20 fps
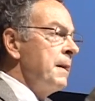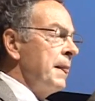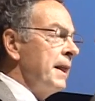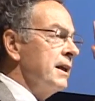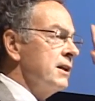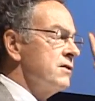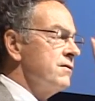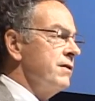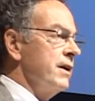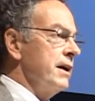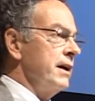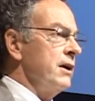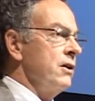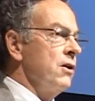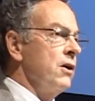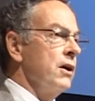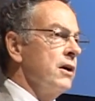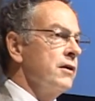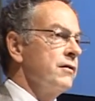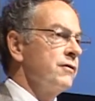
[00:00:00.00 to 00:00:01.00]
it's very
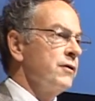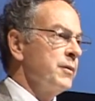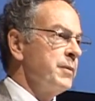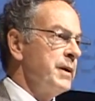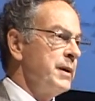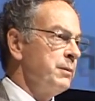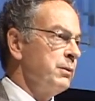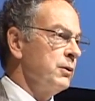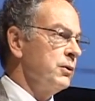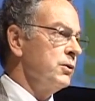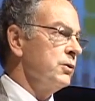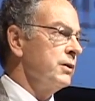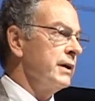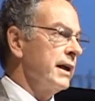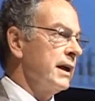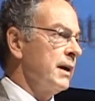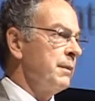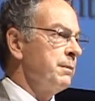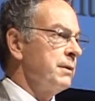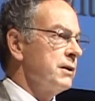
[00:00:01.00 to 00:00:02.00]
hard for people who
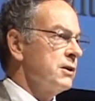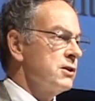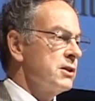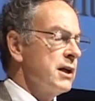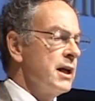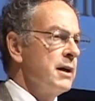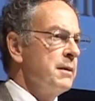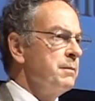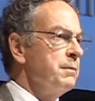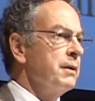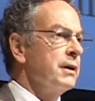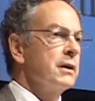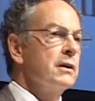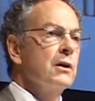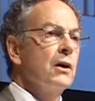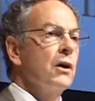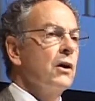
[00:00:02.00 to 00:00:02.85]
get up and say, but